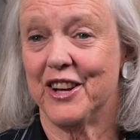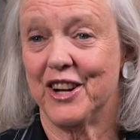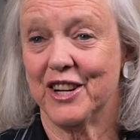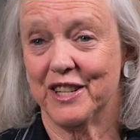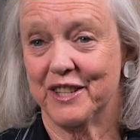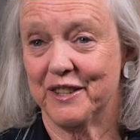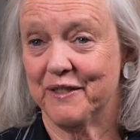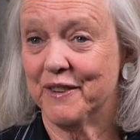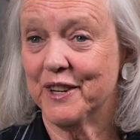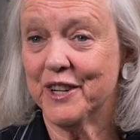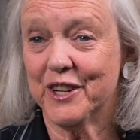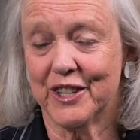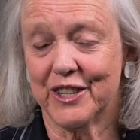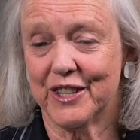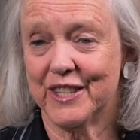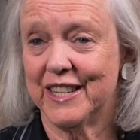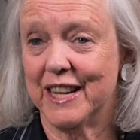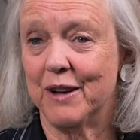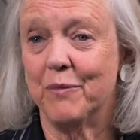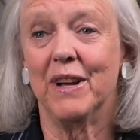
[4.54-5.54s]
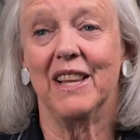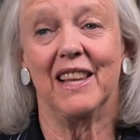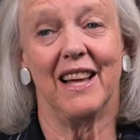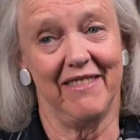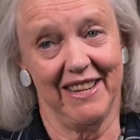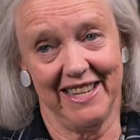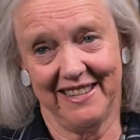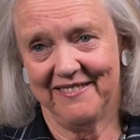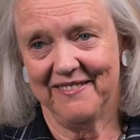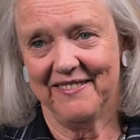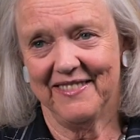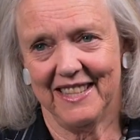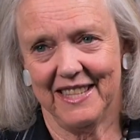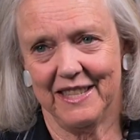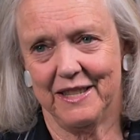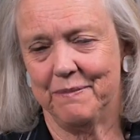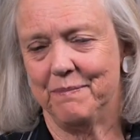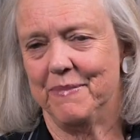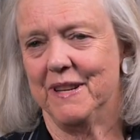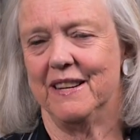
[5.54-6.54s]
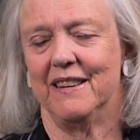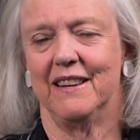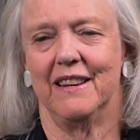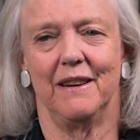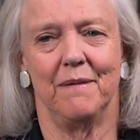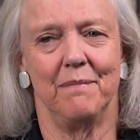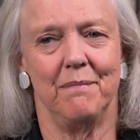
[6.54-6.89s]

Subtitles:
August 1st and we love it. It's been an